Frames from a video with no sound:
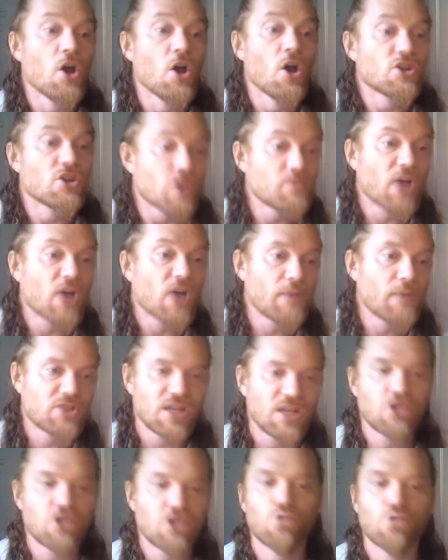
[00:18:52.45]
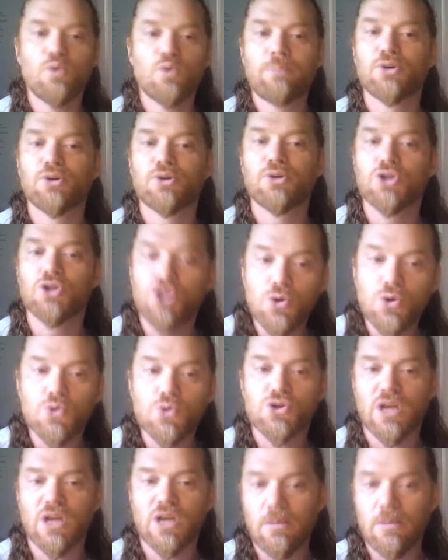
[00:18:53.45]
sometimes tend to
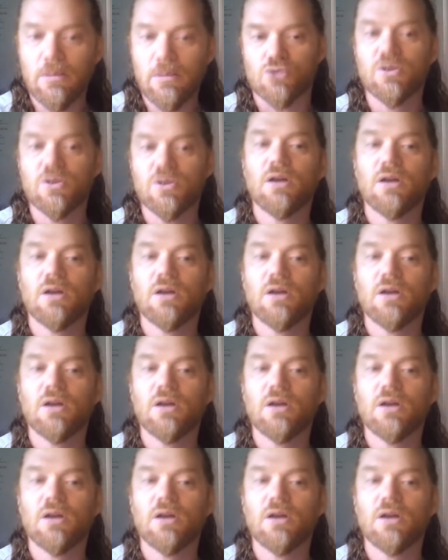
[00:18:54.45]
reproduce imagery